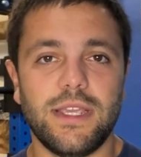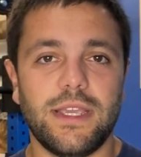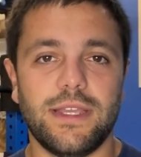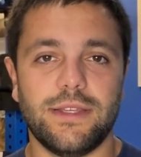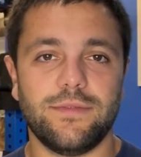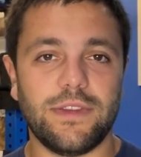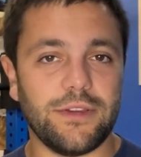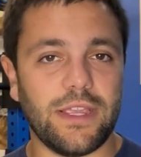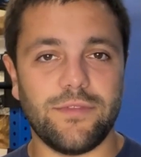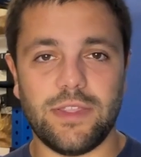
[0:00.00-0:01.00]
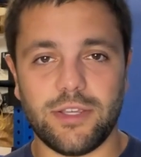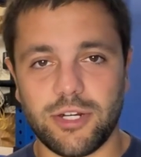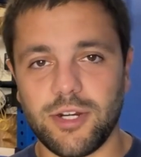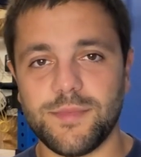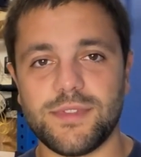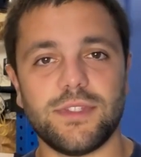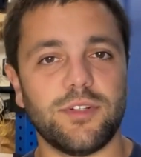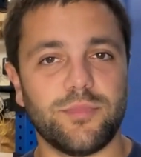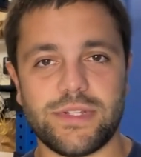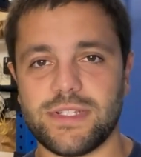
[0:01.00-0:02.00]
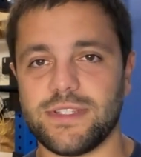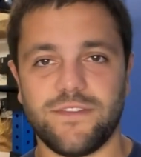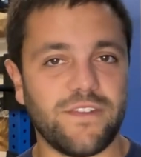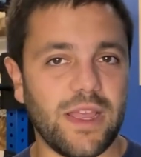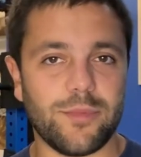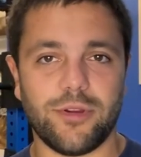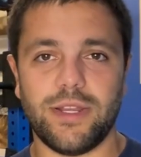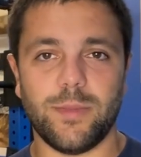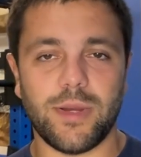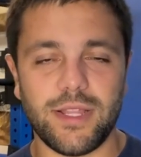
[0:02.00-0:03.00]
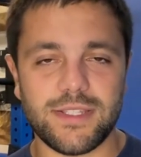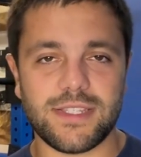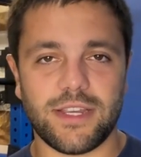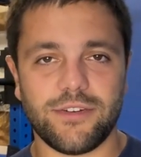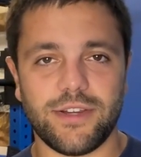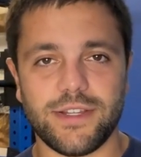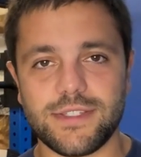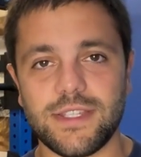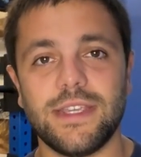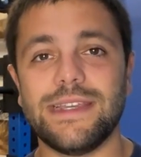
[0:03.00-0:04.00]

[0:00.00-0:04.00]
and very heavy in carbs, little presence of fiber, any polysaccharides.